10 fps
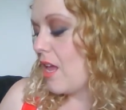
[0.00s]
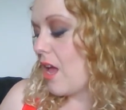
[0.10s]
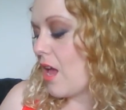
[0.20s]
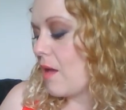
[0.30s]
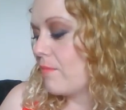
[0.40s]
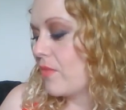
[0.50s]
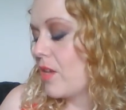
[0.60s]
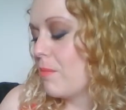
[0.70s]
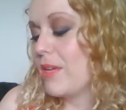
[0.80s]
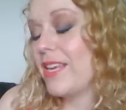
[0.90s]

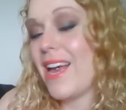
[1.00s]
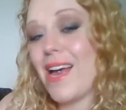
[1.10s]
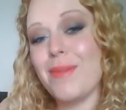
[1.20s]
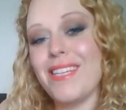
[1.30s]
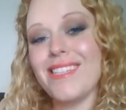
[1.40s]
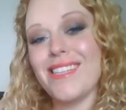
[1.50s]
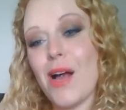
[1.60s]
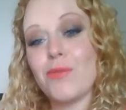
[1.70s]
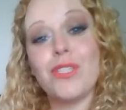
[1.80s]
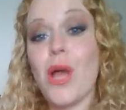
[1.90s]
But yeah, I mean,
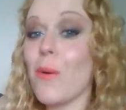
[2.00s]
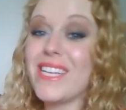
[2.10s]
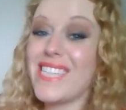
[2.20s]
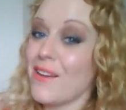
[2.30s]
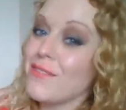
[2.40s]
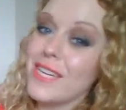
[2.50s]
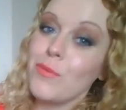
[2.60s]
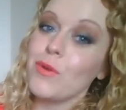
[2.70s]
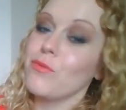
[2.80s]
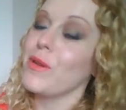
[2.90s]
no, I definitely
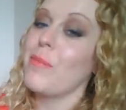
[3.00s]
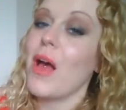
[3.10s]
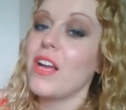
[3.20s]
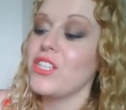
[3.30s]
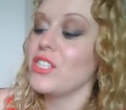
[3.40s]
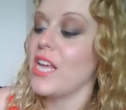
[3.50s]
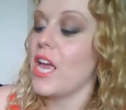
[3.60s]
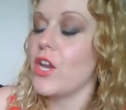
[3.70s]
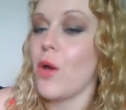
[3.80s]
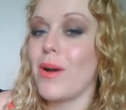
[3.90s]
wouldn't repurchase
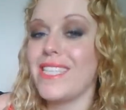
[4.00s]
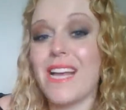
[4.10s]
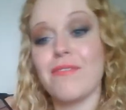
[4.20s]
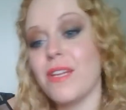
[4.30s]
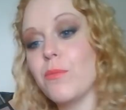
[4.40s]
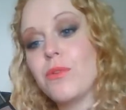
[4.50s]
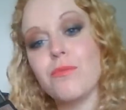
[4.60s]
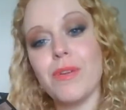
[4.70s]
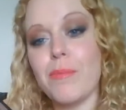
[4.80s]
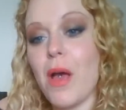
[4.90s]
it. No, I definitely
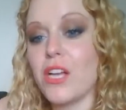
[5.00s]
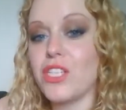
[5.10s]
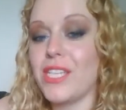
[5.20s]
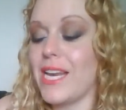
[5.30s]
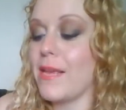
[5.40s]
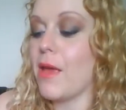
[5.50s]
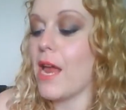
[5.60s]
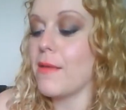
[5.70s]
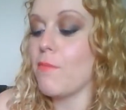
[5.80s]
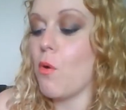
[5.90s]
wouldn't repurchase any
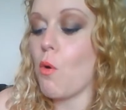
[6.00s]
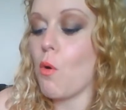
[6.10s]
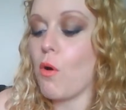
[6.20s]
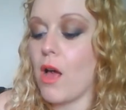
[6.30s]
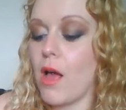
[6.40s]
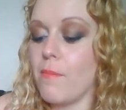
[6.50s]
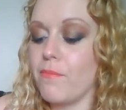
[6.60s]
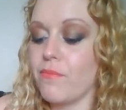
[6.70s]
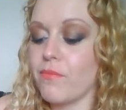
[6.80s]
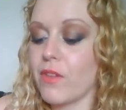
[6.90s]
more
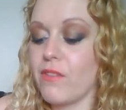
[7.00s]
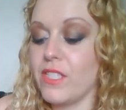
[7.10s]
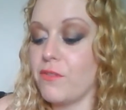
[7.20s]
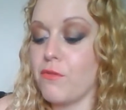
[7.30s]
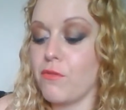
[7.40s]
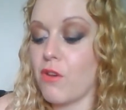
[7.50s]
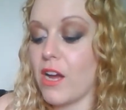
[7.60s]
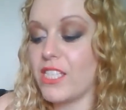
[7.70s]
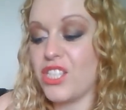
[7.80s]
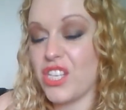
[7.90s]
of the different
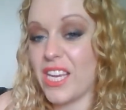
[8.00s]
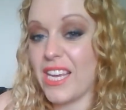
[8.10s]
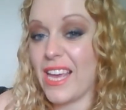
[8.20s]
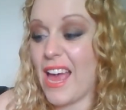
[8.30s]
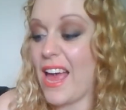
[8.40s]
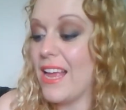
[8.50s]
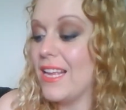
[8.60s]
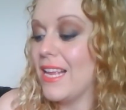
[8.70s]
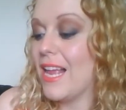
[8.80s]
varieties you can get.